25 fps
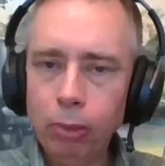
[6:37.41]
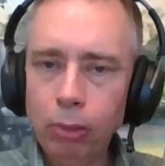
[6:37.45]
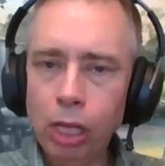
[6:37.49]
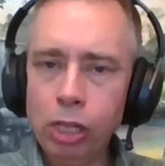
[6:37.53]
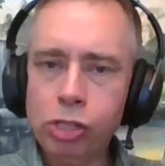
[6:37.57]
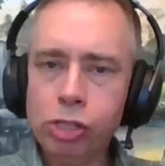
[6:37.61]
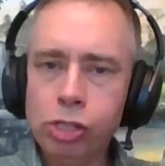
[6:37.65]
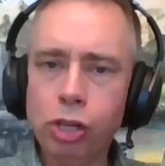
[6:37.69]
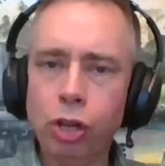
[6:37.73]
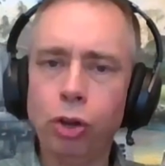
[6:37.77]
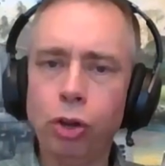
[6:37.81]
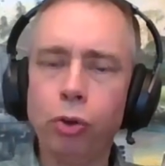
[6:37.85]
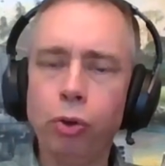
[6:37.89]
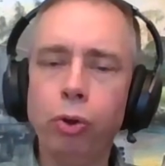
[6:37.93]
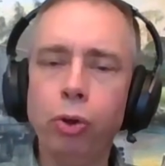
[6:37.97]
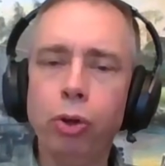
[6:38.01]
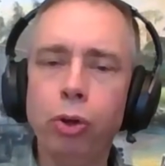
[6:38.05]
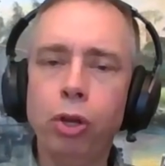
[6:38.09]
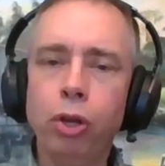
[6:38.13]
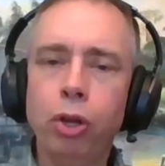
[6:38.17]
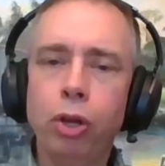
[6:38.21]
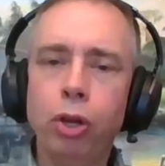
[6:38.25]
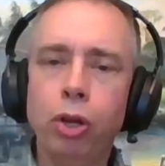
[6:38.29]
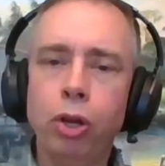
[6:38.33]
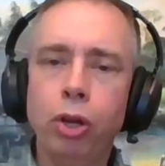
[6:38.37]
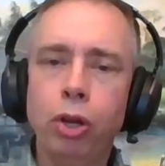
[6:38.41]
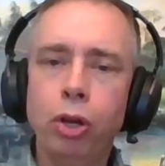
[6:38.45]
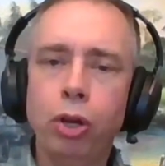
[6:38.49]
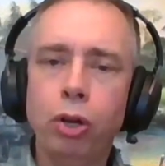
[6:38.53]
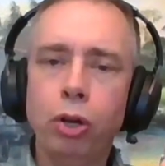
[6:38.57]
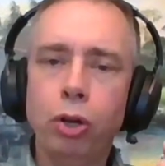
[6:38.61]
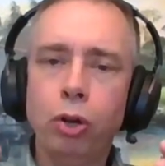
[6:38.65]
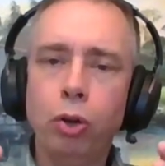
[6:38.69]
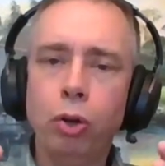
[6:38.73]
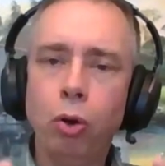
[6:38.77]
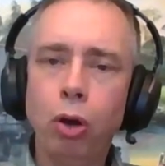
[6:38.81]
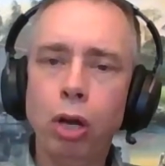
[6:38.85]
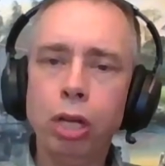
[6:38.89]
So
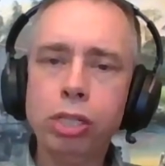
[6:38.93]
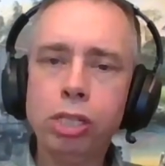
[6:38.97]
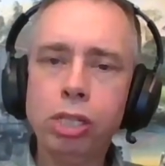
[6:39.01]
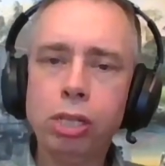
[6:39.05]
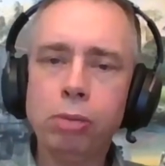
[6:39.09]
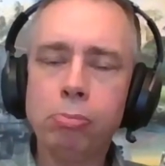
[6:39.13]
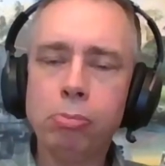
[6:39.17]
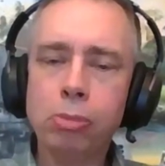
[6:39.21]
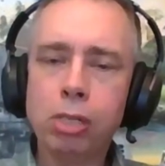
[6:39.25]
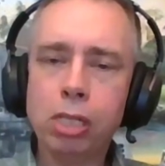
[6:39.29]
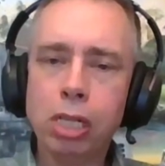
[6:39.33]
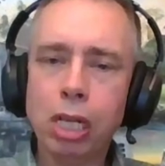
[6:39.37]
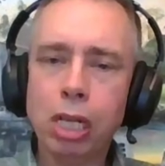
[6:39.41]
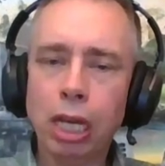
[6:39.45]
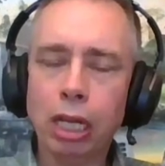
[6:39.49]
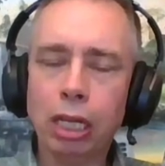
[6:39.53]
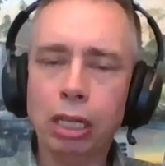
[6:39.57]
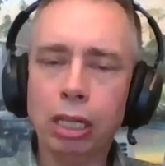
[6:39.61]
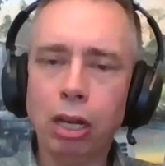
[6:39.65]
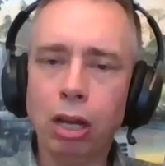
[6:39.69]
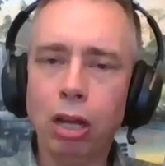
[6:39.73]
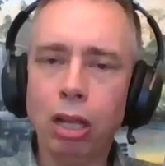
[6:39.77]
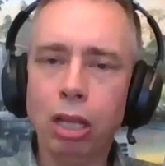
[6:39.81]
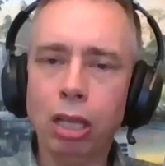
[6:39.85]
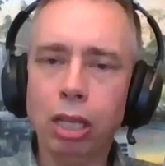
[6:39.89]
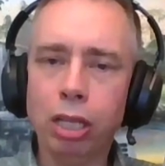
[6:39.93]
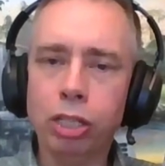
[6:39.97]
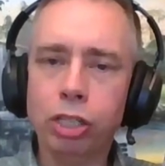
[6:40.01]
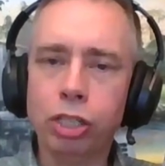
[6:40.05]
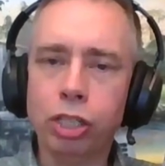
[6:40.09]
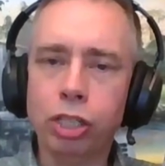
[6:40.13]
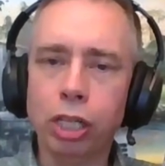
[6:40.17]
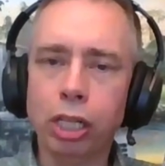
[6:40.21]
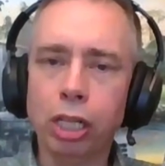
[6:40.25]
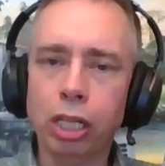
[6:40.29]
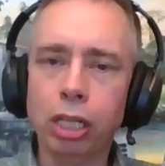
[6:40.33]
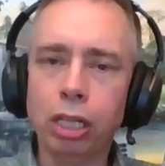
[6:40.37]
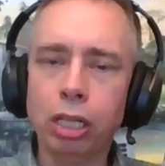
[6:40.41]
quantum
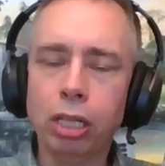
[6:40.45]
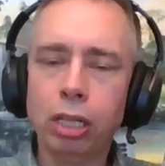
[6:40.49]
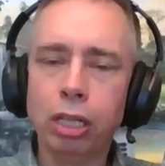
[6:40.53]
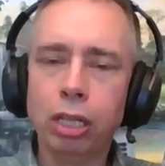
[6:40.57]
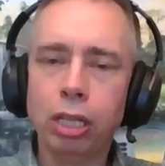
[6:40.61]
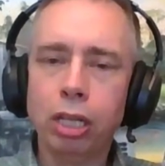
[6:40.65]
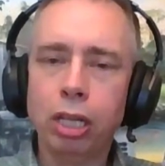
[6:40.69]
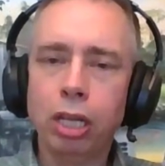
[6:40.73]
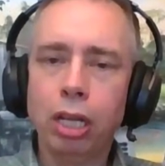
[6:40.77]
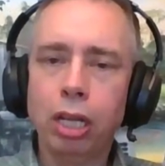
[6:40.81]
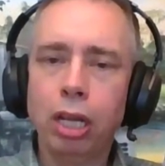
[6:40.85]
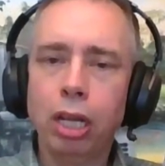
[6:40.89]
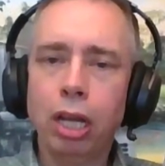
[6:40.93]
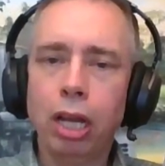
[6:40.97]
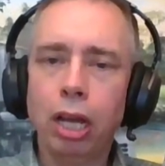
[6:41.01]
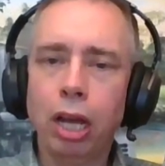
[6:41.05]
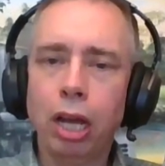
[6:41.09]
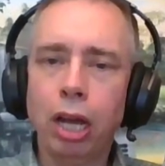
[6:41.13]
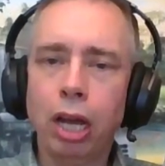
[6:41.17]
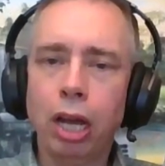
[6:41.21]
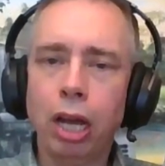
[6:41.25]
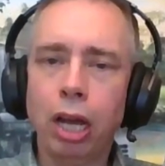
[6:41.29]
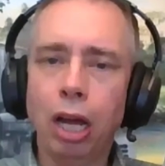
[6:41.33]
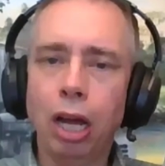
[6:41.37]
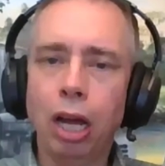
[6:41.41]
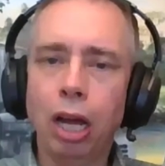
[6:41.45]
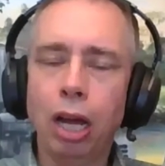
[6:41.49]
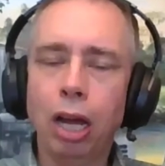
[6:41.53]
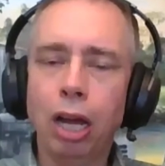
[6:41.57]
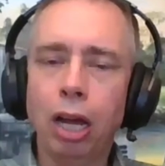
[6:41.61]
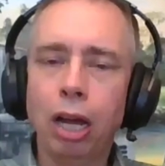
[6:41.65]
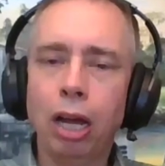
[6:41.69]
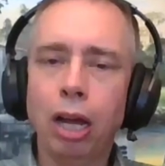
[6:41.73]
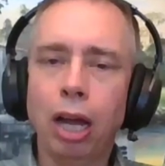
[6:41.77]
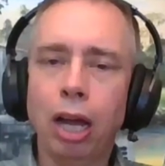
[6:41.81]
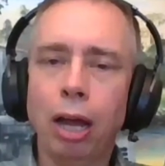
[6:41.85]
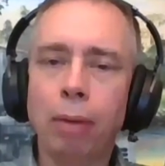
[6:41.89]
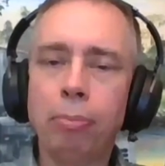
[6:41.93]
technology,
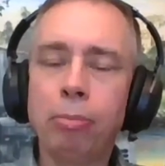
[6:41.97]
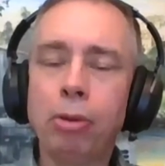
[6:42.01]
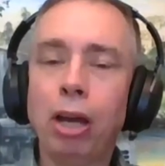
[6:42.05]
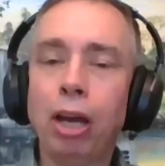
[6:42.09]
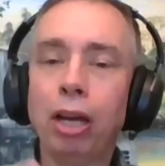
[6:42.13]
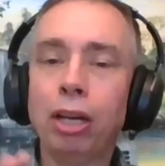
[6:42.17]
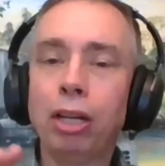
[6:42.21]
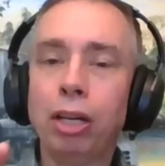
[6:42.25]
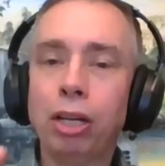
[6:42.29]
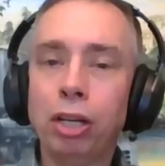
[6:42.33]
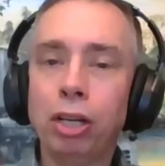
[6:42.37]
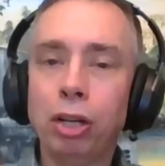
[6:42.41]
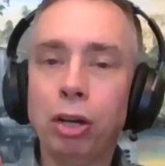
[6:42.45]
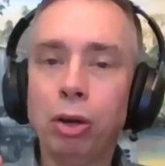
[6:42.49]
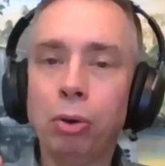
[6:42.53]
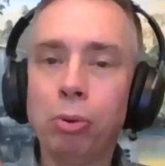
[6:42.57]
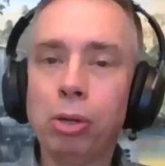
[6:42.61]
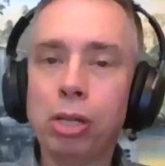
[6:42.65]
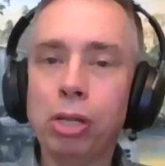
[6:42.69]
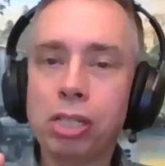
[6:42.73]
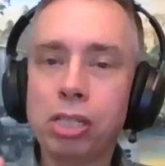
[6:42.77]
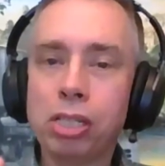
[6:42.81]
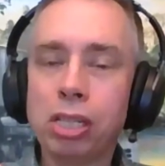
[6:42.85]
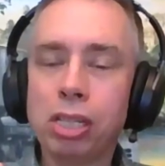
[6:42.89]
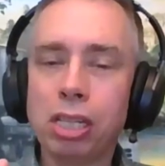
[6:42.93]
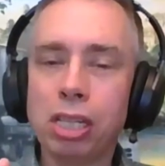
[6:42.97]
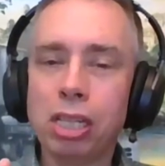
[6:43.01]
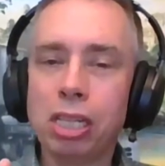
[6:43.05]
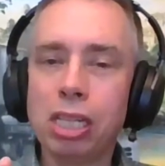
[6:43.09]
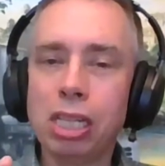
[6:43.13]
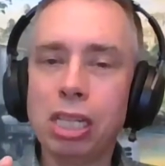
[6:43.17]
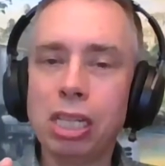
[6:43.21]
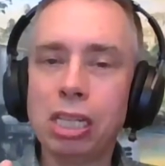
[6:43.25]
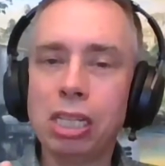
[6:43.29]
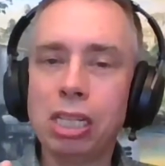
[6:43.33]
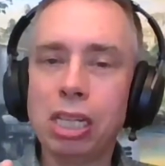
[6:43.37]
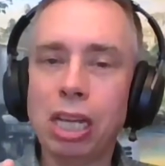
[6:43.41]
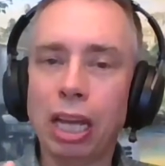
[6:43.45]
uh, I'm not going to go into the
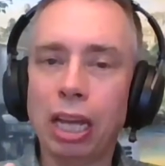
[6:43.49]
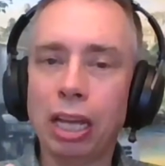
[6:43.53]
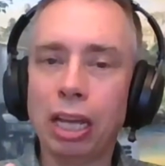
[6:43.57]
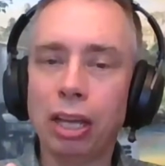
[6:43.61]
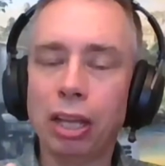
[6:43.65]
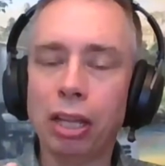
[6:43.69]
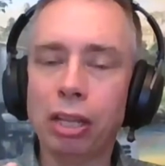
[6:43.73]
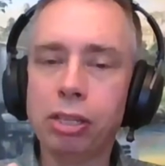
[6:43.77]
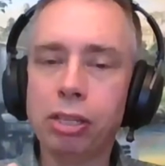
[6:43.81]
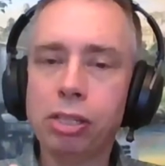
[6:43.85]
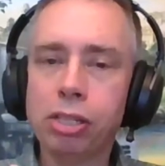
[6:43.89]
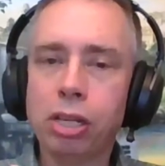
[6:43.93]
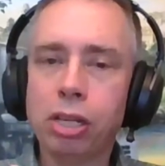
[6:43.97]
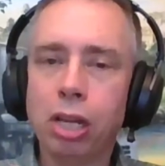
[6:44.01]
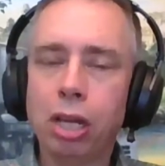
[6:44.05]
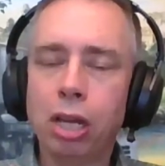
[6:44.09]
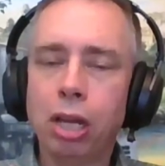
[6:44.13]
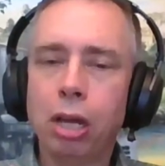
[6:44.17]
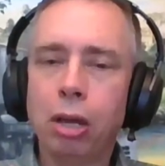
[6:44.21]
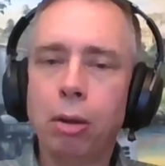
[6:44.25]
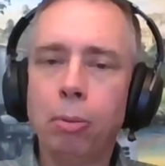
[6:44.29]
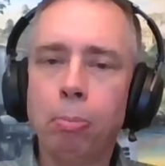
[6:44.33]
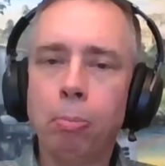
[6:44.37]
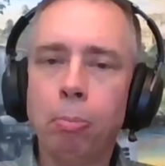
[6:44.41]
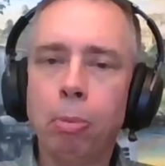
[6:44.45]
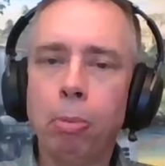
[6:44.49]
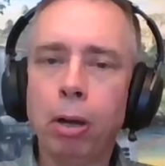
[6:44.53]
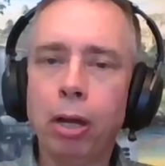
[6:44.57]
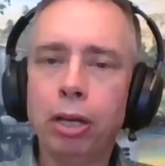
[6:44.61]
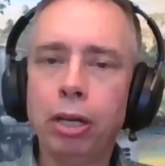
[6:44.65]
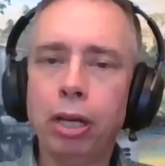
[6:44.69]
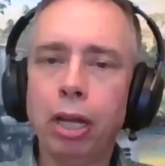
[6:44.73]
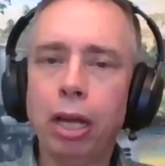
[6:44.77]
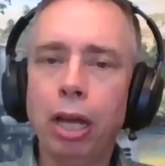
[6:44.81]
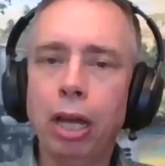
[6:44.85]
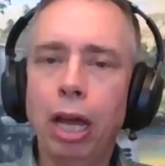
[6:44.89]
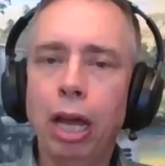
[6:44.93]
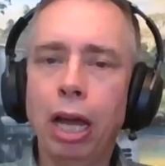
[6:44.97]
details, but
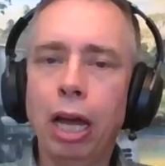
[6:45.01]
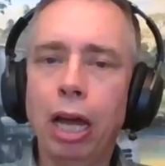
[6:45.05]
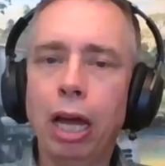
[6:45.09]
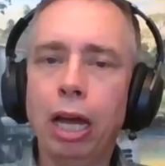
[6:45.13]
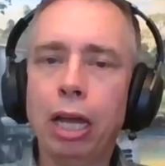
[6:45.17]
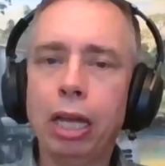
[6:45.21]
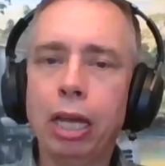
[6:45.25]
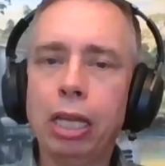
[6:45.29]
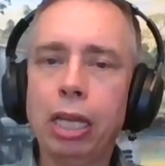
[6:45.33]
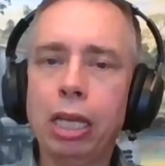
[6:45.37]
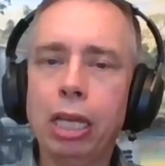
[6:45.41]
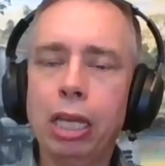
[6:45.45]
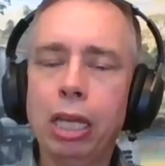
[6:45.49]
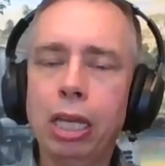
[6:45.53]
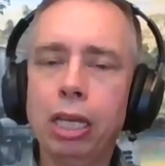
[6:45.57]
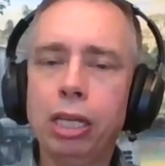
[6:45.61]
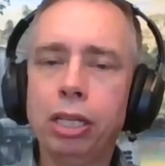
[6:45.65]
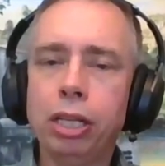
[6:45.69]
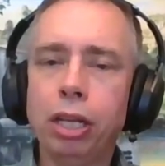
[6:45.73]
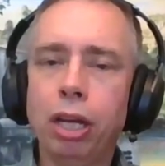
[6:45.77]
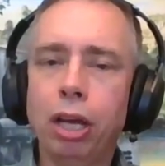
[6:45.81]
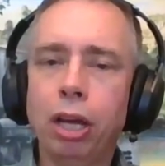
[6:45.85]
uh, it